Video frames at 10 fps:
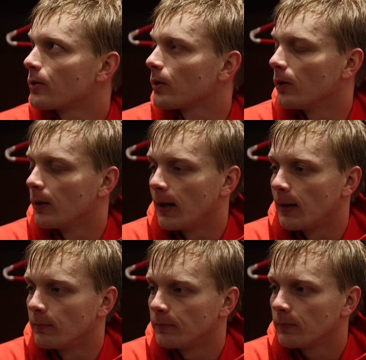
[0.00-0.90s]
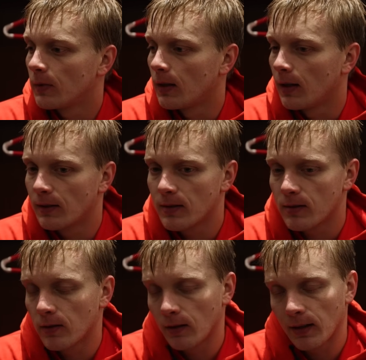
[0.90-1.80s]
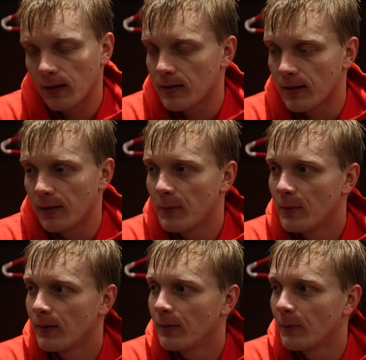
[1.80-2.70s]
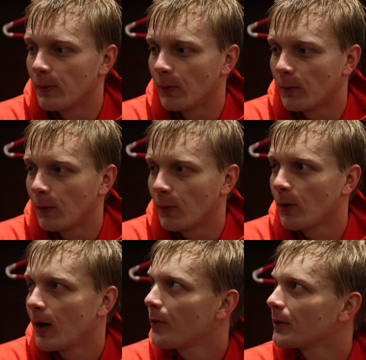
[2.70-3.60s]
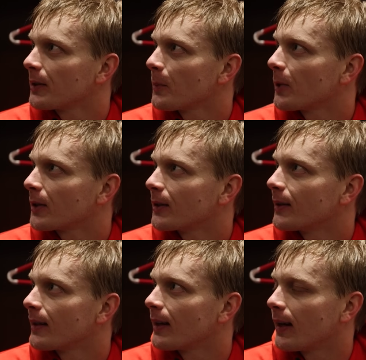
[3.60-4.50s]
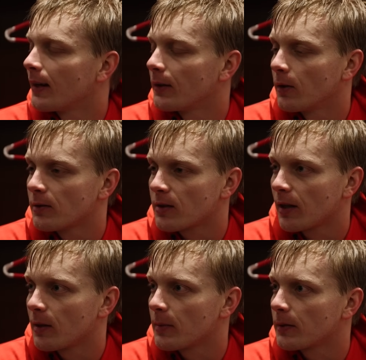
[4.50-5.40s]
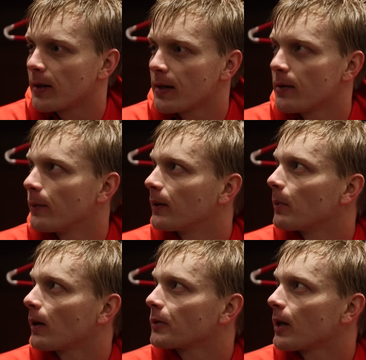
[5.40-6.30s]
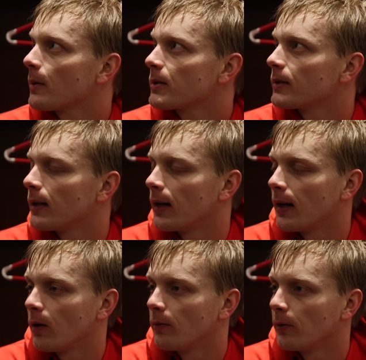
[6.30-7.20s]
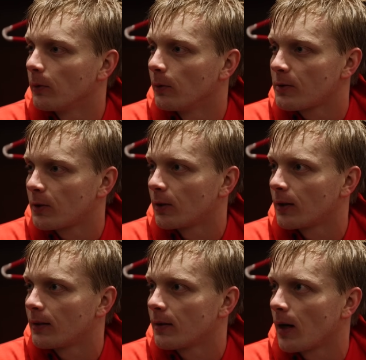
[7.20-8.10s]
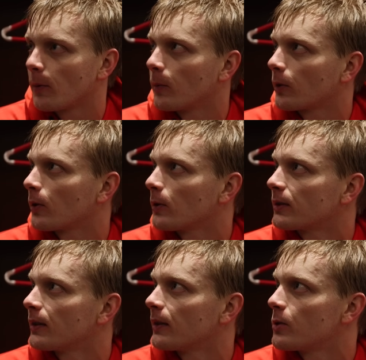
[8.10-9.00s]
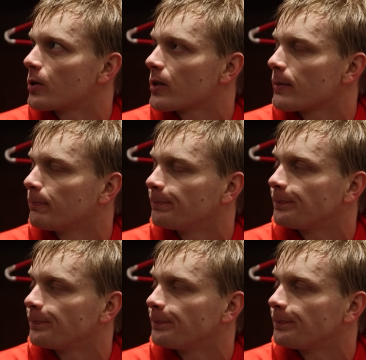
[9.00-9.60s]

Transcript: So just like I said, we'll go out there tomorrow and, you know, just got to be ready when the puck drops. And hopefully we'll score a couple more goals than New Jersey.